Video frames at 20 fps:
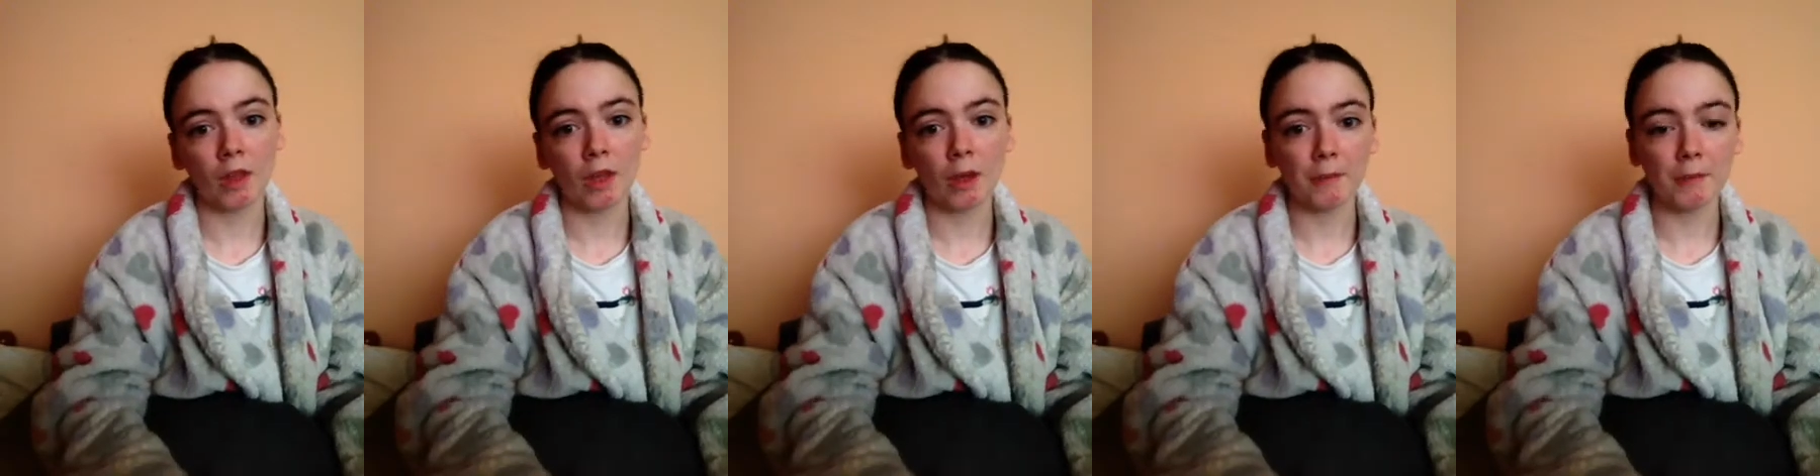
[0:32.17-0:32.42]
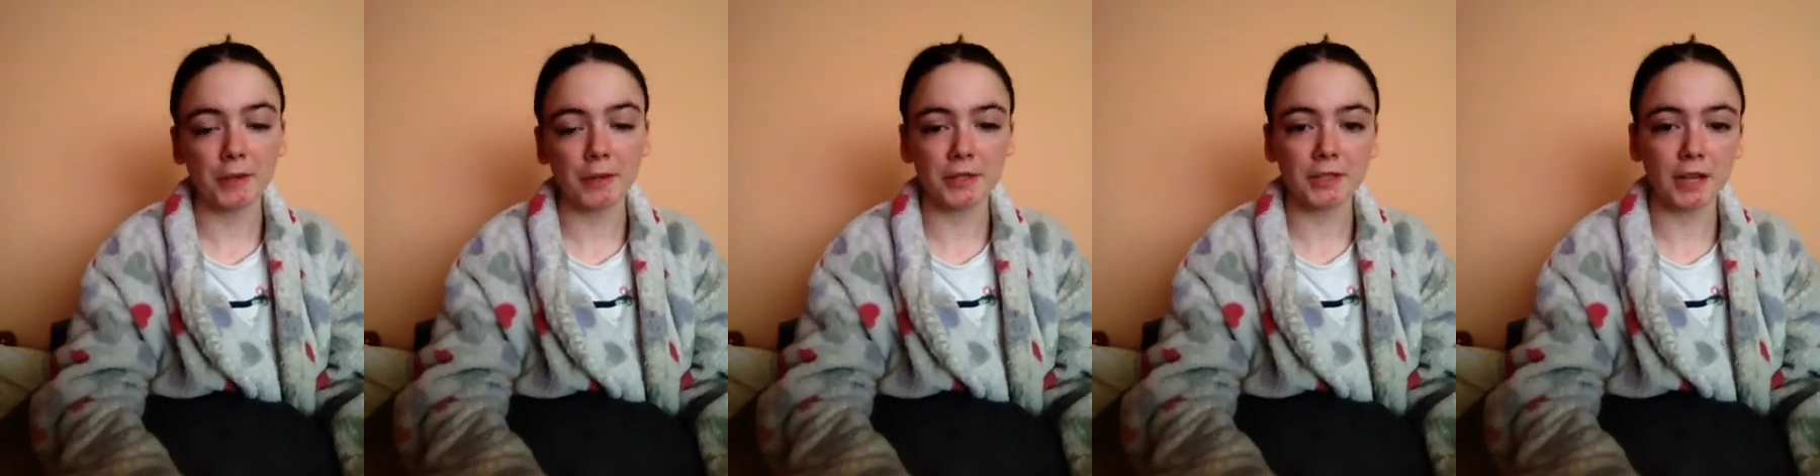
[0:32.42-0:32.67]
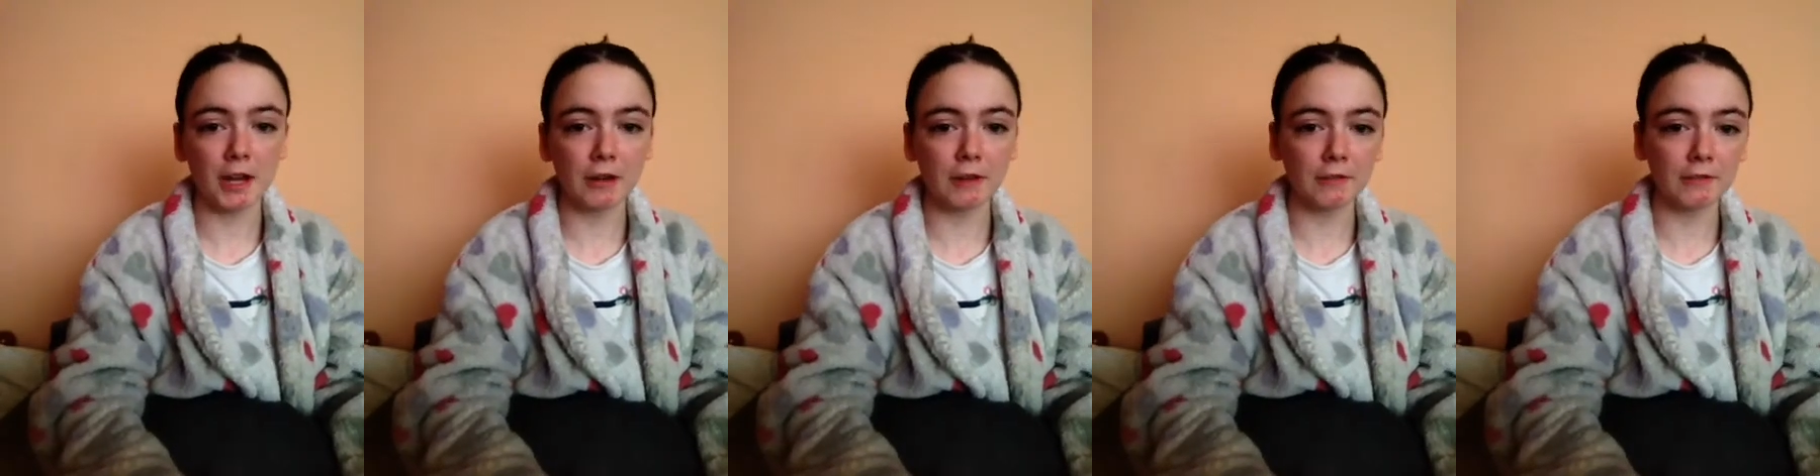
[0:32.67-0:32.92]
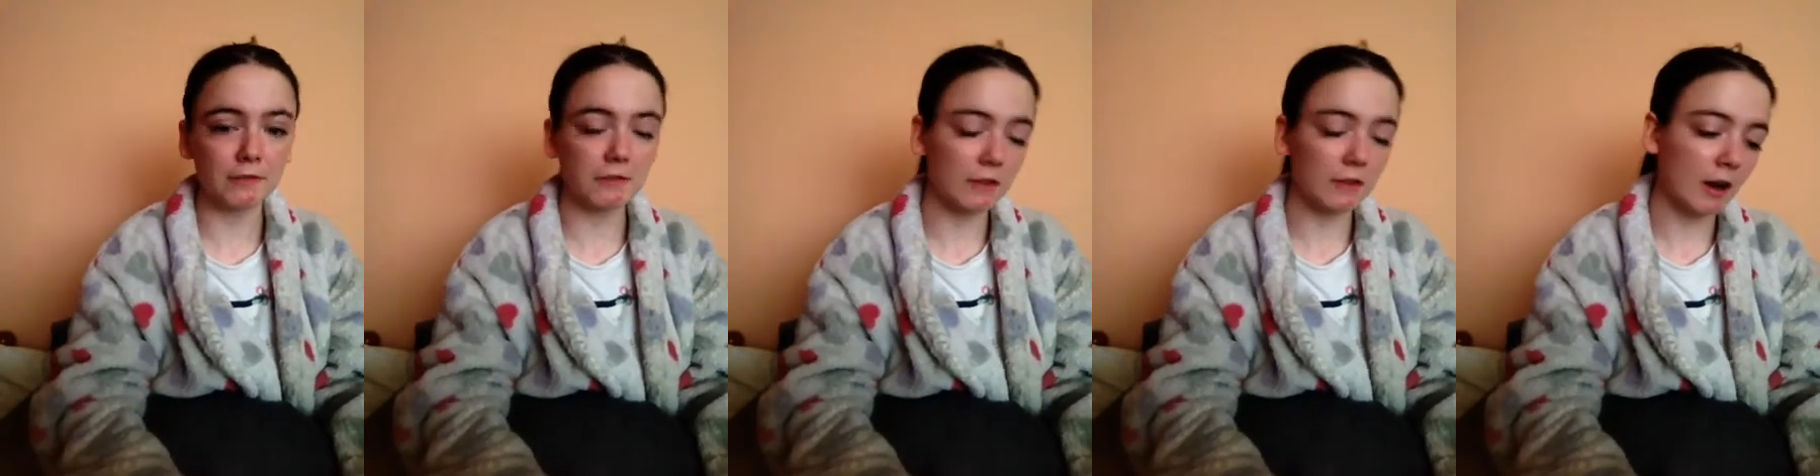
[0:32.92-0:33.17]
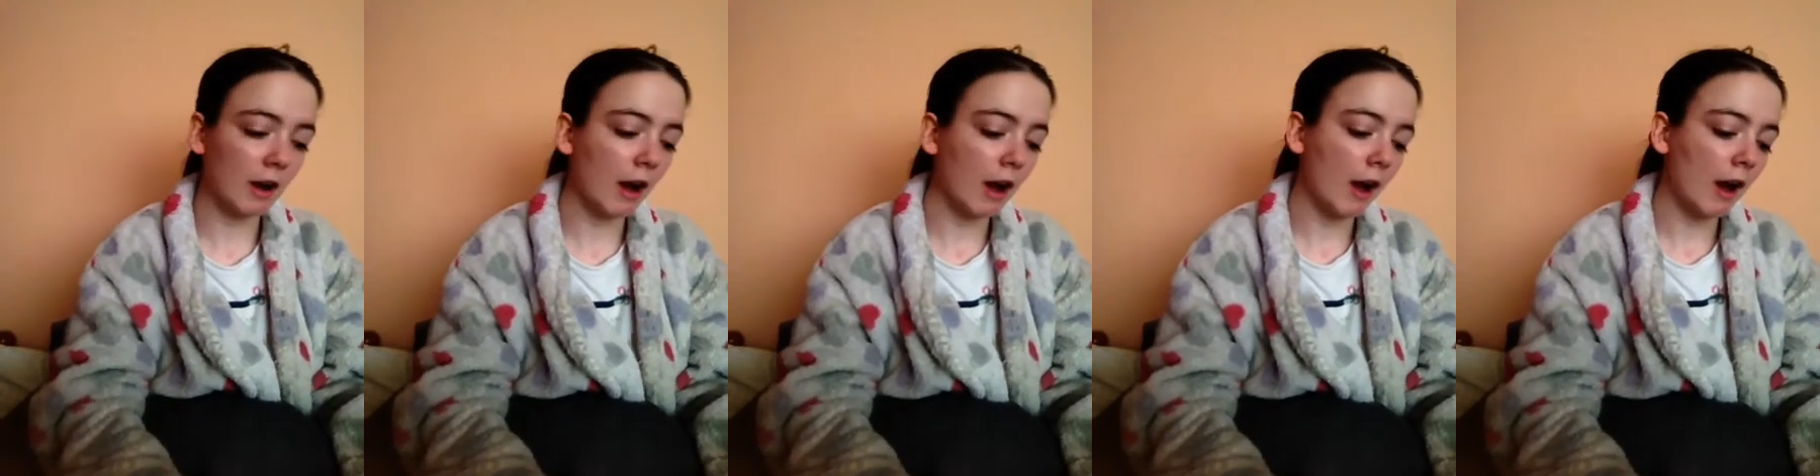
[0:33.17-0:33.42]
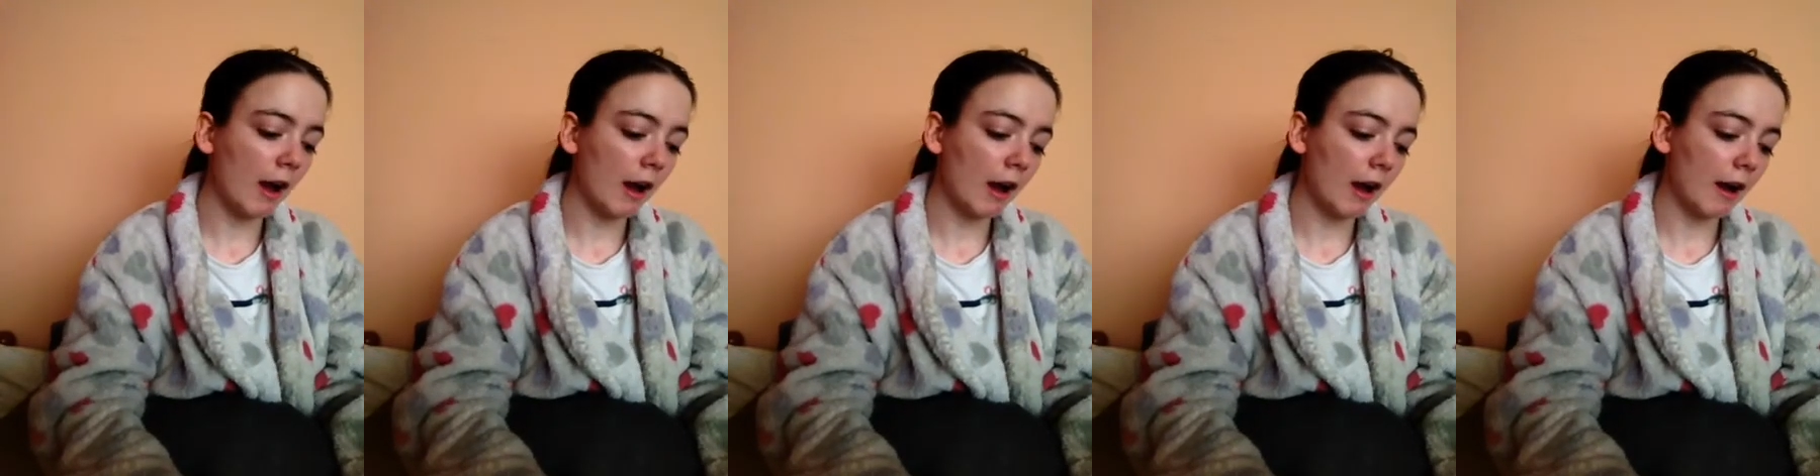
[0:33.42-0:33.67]
The title of
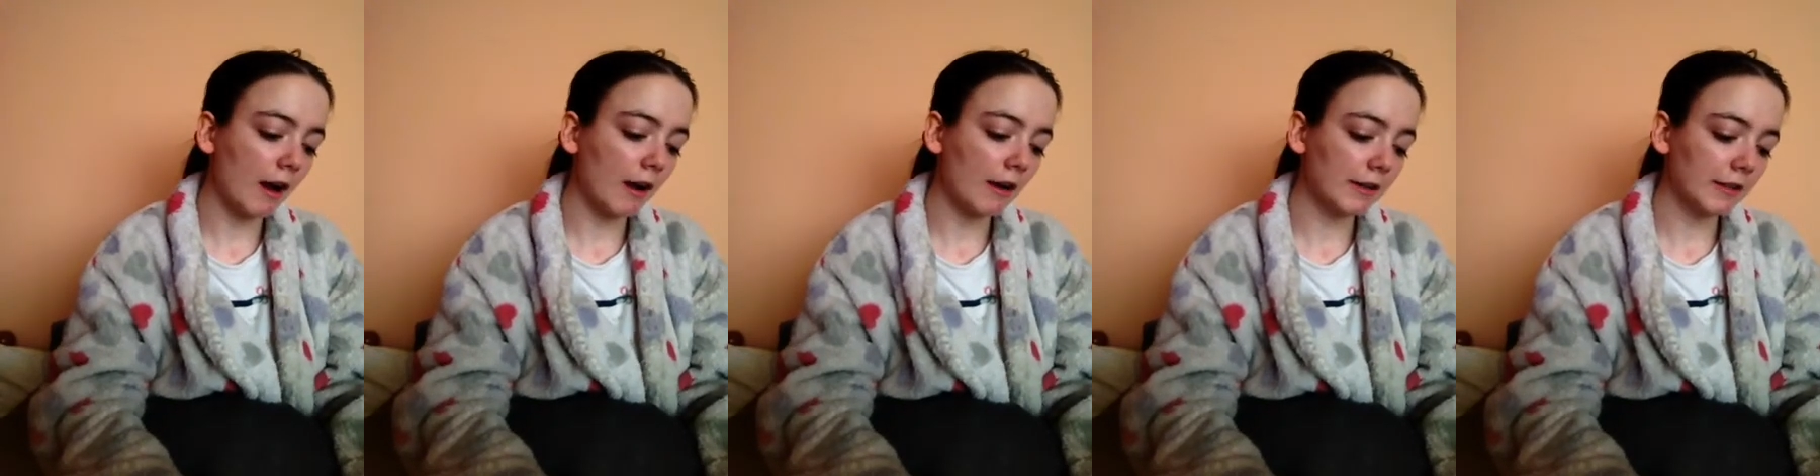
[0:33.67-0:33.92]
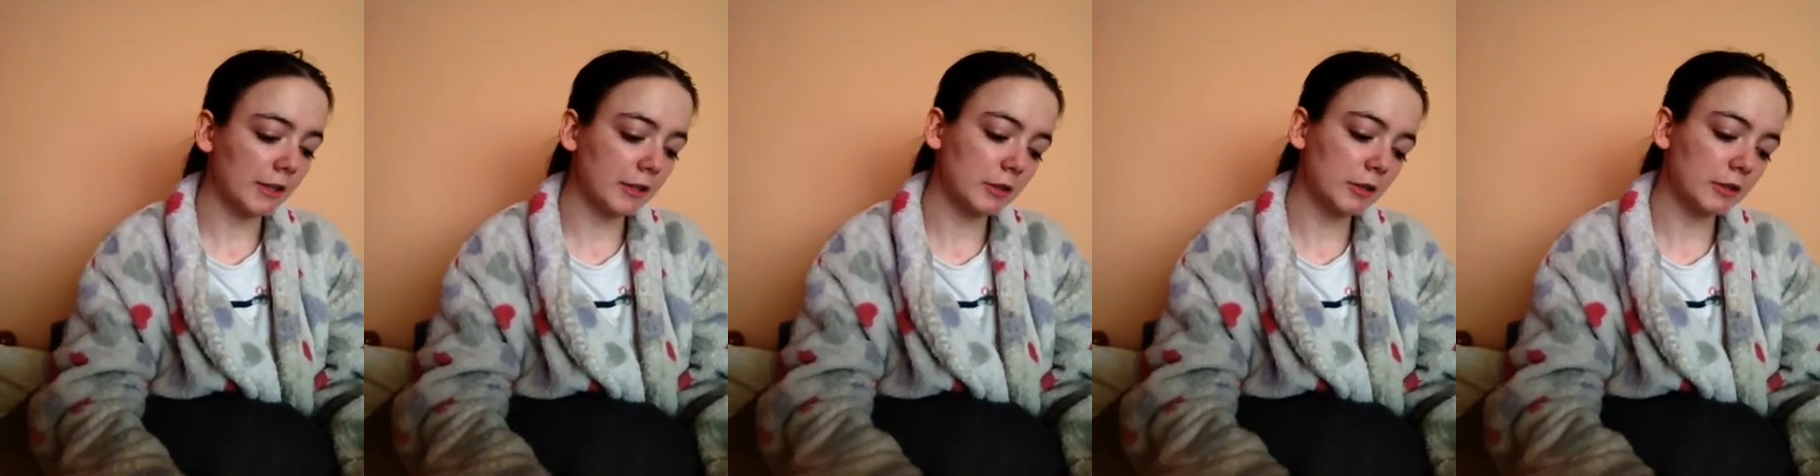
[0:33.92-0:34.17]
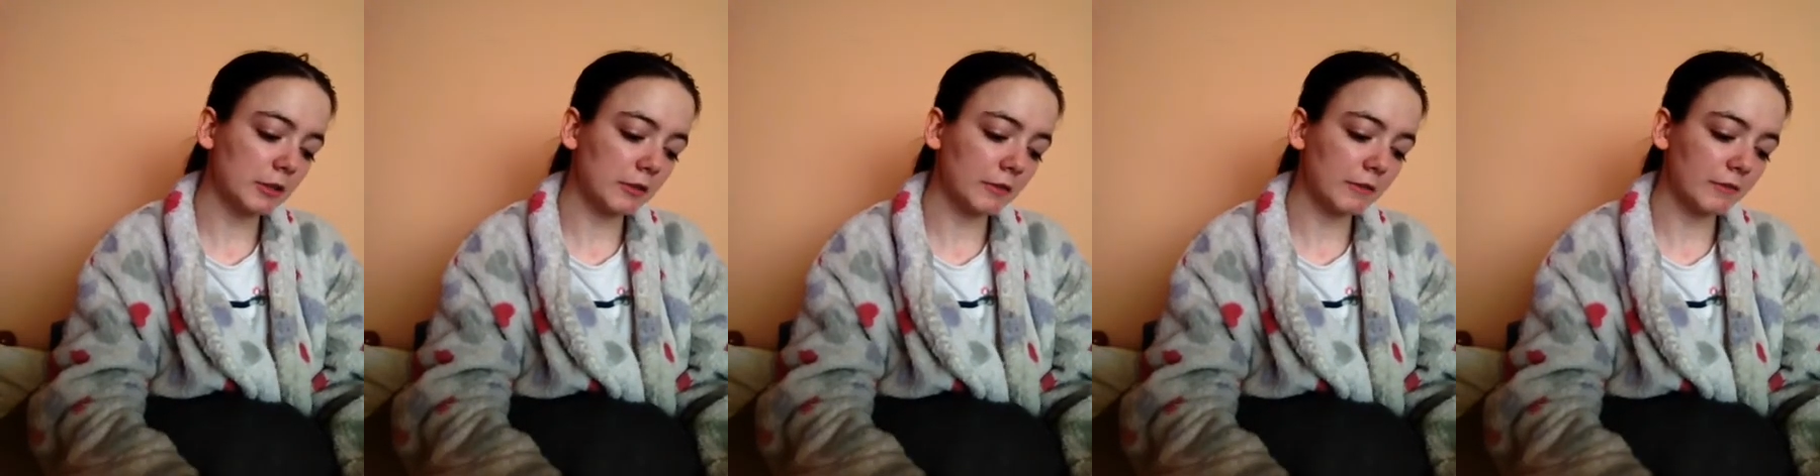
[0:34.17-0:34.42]
this